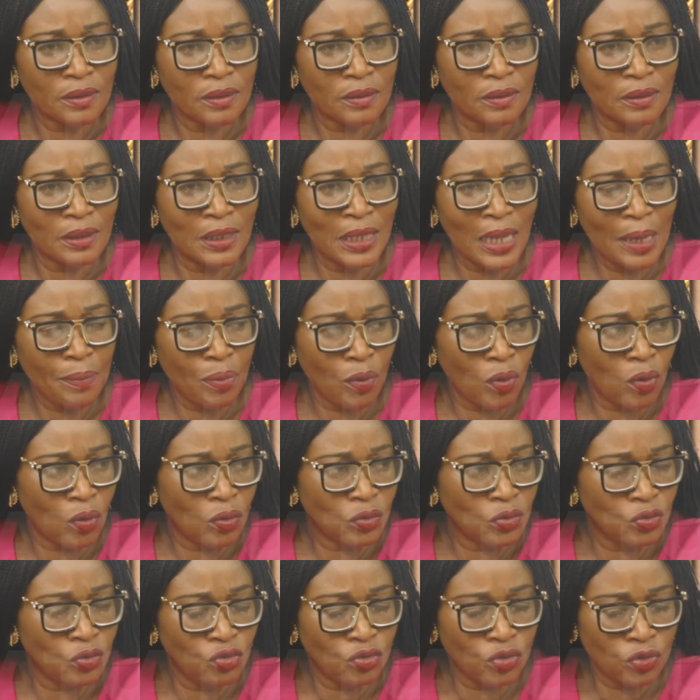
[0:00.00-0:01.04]
labor
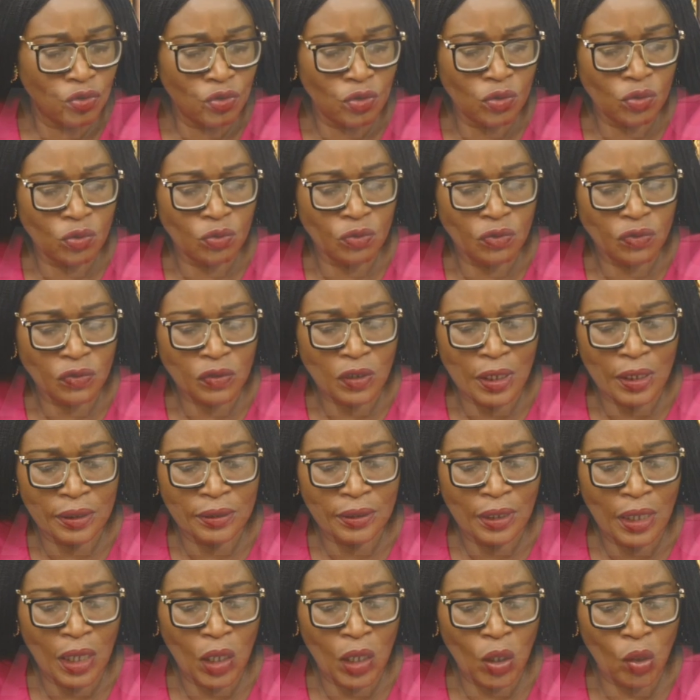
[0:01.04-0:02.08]
unions
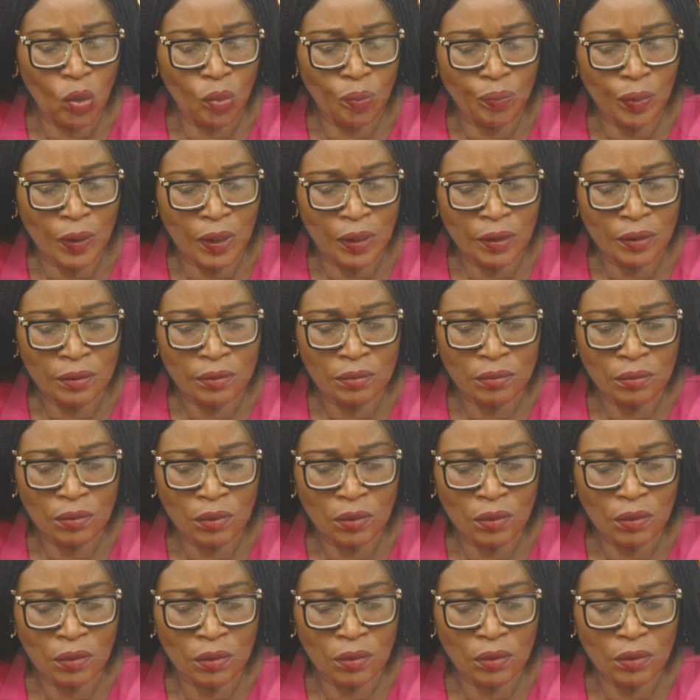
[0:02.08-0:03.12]
can help in
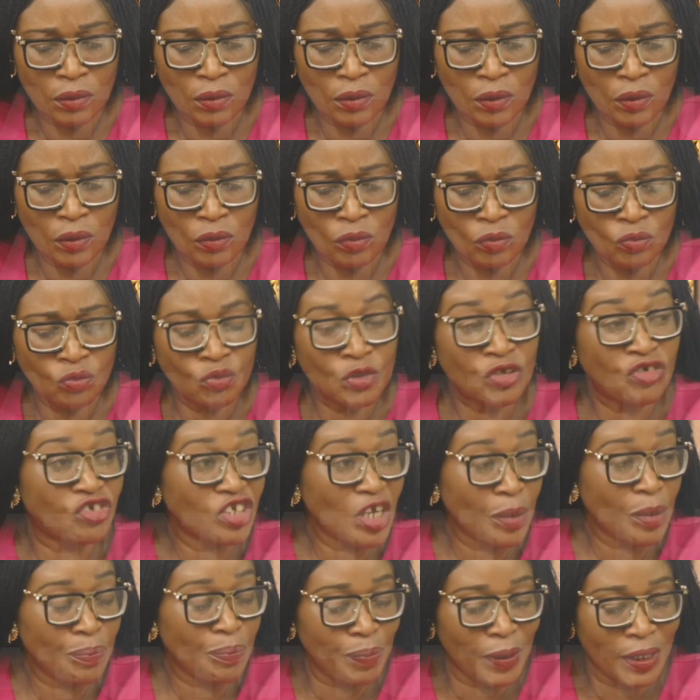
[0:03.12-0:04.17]

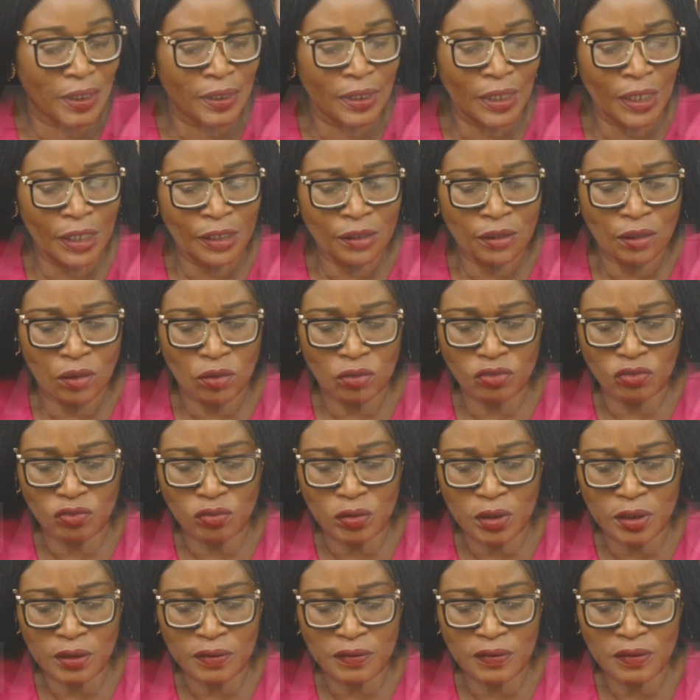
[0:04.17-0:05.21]
reshaping
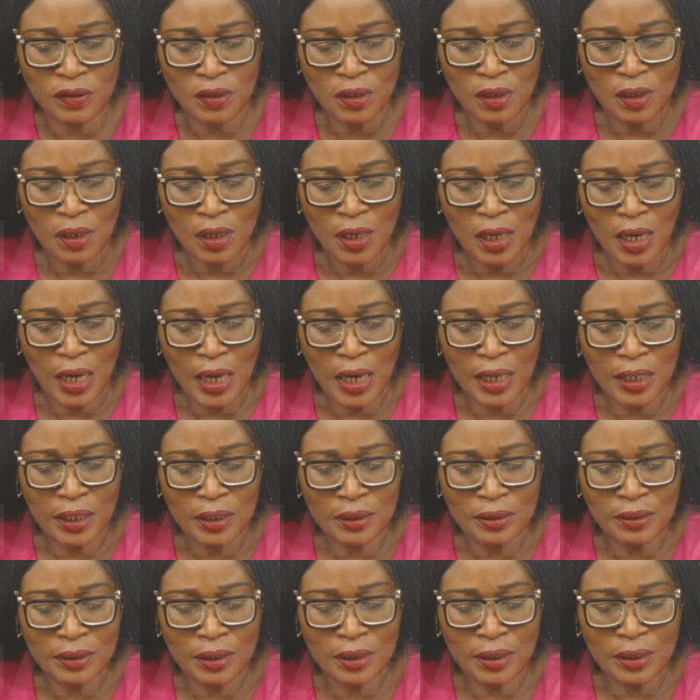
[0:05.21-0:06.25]
industries
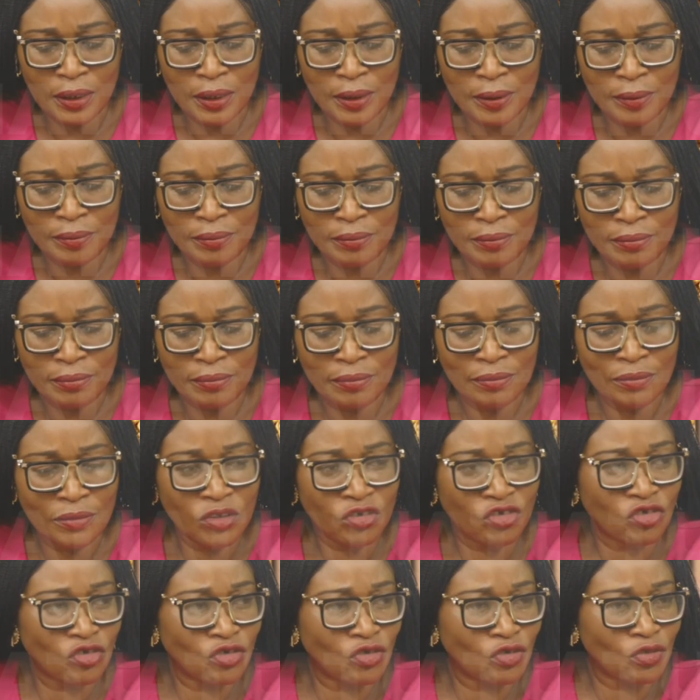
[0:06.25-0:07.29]
and
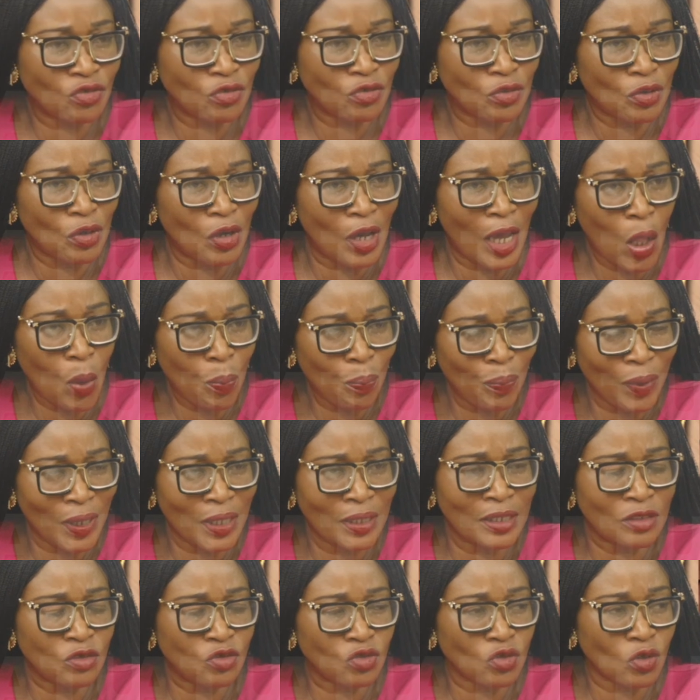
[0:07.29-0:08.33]

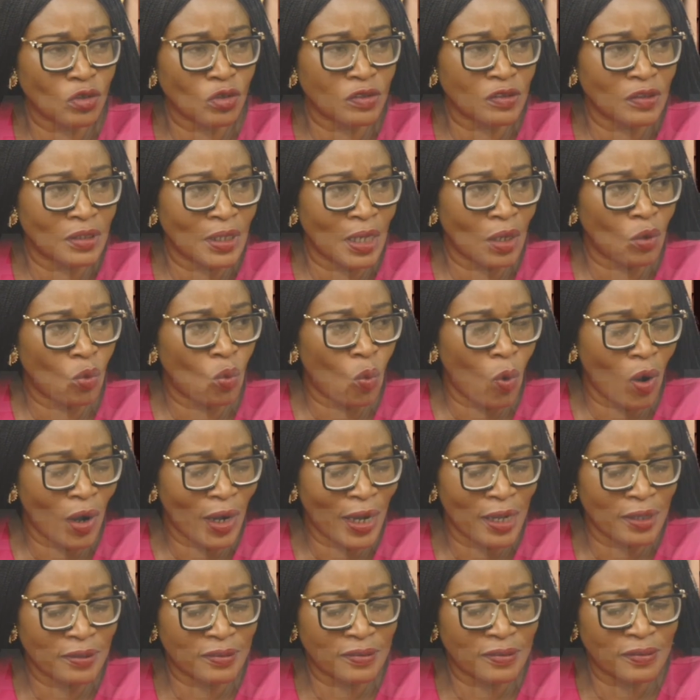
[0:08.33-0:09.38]
helping in sorting out
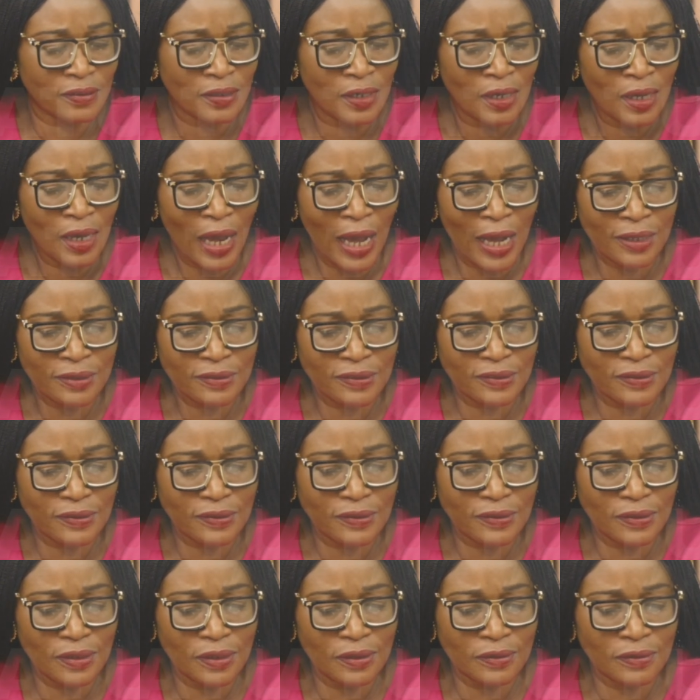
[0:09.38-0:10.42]
workers
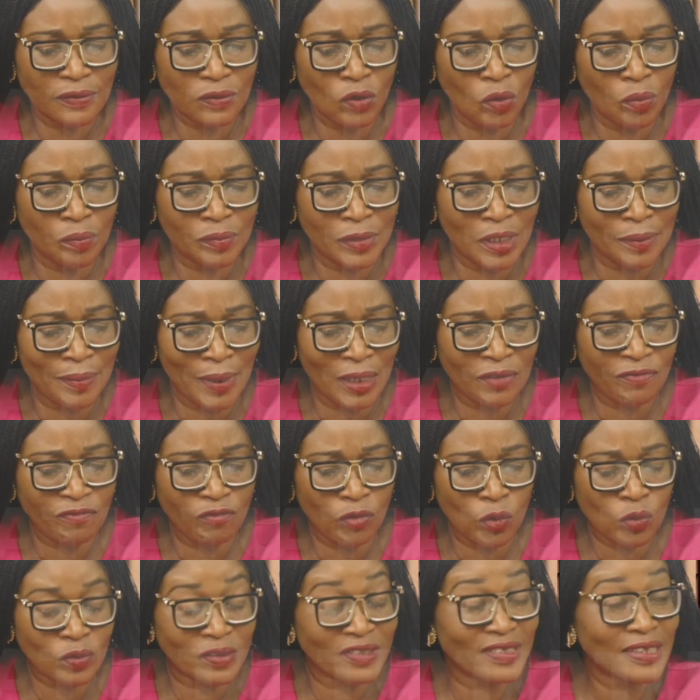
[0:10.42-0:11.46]
as some demand
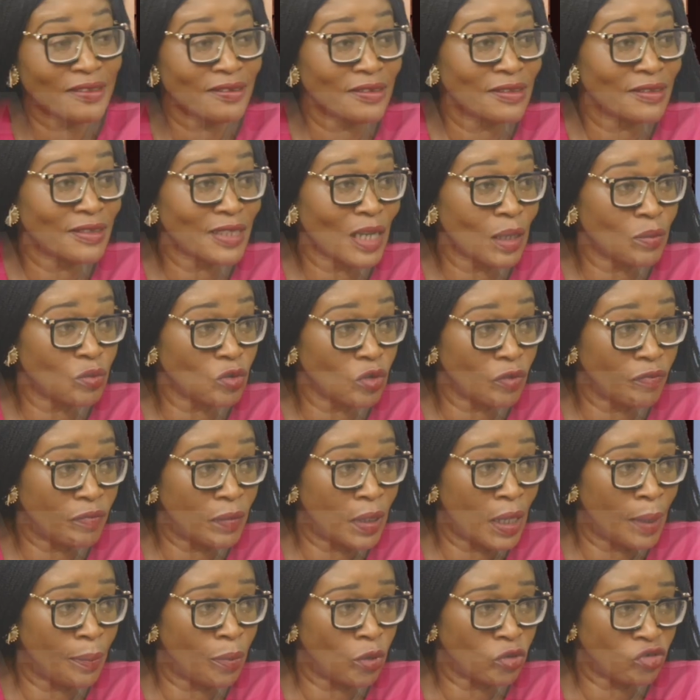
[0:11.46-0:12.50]
for certain types of
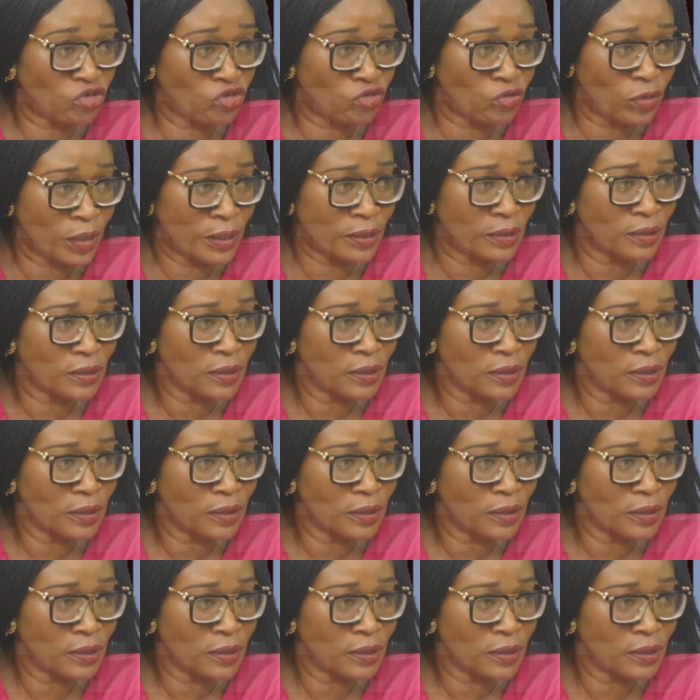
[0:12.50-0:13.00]
labor shrink.